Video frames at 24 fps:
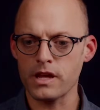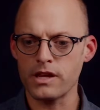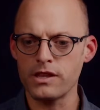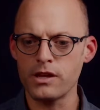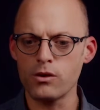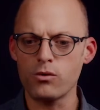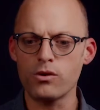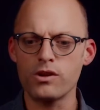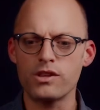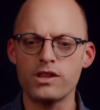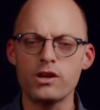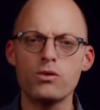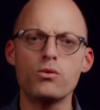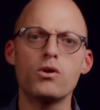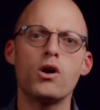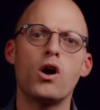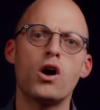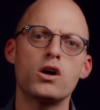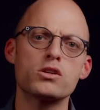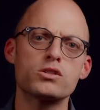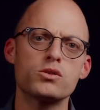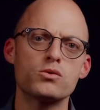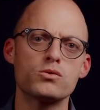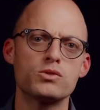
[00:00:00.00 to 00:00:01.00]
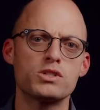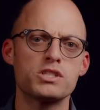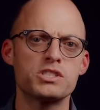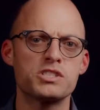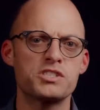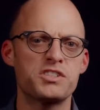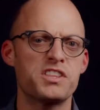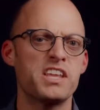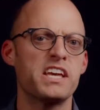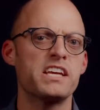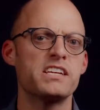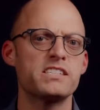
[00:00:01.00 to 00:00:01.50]
There were also
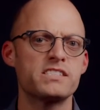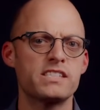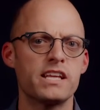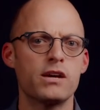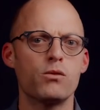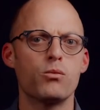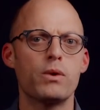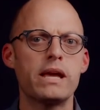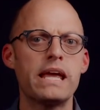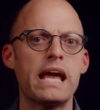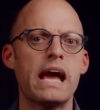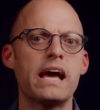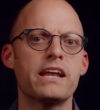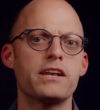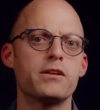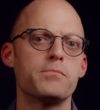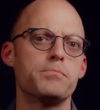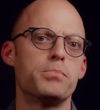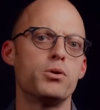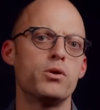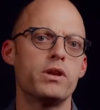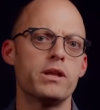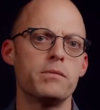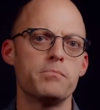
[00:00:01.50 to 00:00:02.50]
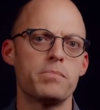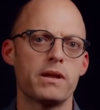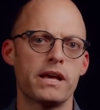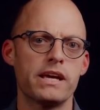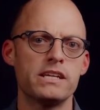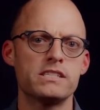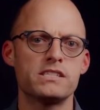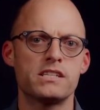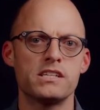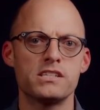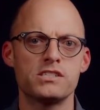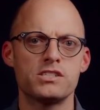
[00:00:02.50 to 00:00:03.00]
just things that we had to put in
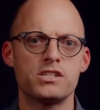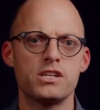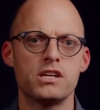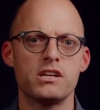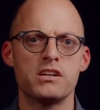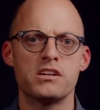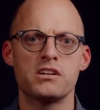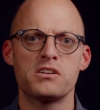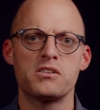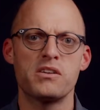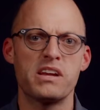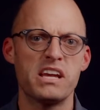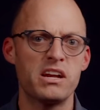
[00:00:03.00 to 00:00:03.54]
place this year.